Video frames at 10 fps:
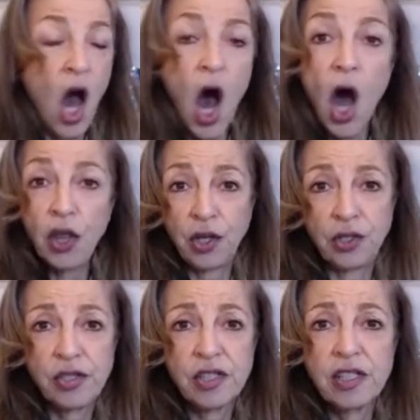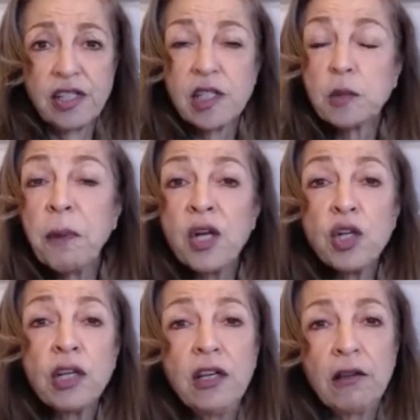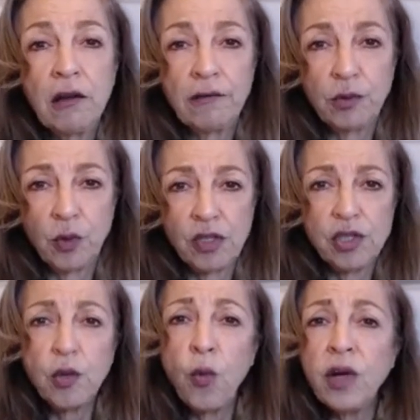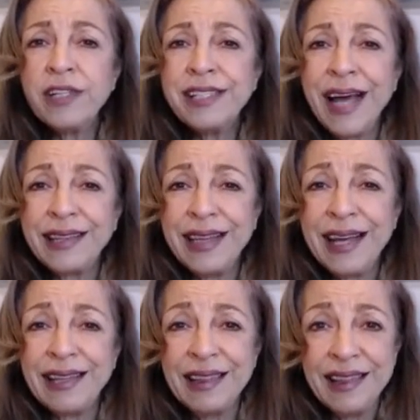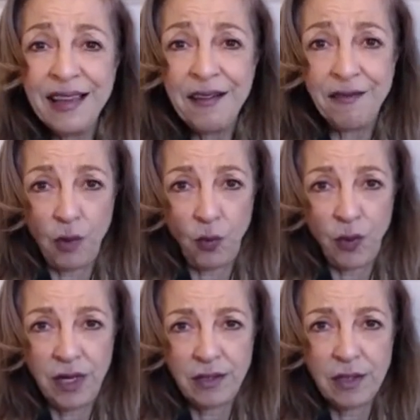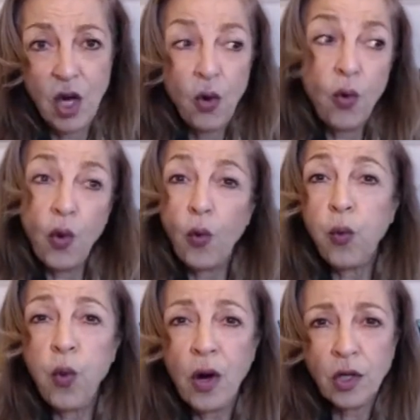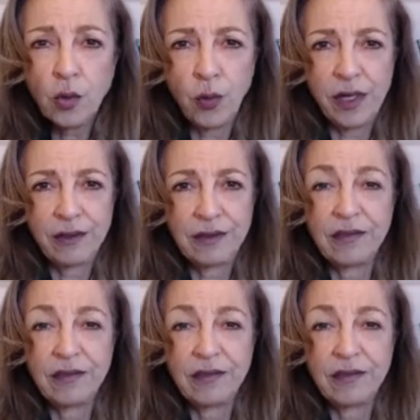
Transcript: others, especially loved ones, the ones that they live with or worked with,